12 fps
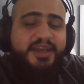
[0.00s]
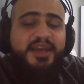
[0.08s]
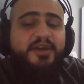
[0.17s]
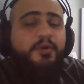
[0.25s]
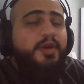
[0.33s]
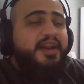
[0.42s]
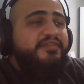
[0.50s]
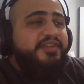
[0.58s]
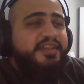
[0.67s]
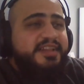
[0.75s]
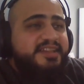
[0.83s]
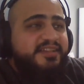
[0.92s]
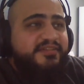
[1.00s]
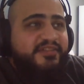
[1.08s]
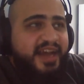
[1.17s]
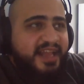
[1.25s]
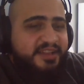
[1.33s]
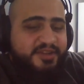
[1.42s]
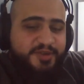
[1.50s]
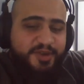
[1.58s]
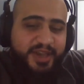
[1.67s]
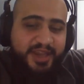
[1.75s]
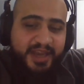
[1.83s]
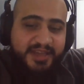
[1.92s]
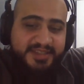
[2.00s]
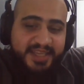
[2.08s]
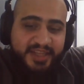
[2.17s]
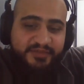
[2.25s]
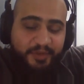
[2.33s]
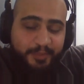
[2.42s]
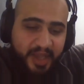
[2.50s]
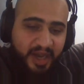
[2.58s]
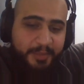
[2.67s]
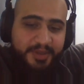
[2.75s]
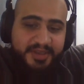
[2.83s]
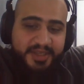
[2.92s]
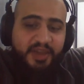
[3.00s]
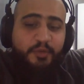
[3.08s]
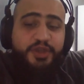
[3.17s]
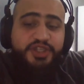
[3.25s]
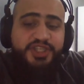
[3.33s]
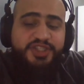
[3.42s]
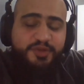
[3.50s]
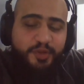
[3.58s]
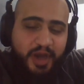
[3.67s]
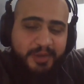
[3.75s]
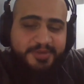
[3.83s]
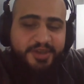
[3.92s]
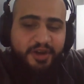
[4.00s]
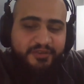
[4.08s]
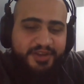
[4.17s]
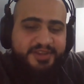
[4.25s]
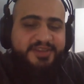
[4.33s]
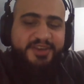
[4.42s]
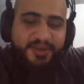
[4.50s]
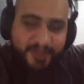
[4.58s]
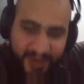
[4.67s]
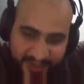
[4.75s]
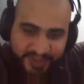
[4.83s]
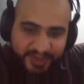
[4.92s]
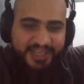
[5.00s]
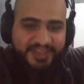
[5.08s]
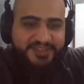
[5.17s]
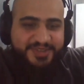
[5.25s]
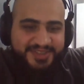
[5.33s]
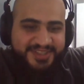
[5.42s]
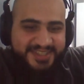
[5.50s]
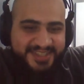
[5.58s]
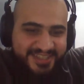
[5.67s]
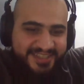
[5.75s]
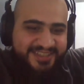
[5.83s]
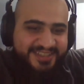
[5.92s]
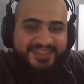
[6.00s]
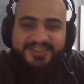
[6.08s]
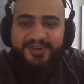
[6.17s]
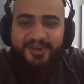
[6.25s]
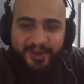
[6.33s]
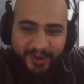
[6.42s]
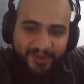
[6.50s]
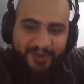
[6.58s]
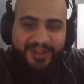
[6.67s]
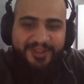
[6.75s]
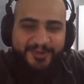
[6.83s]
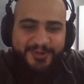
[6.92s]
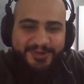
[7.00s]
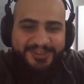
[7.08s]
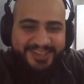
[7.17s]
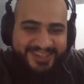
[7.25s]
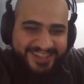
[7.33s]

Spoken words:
Whatever little value you guys get from commenting, we just robbed you of it. Congratulations. You're all awarded.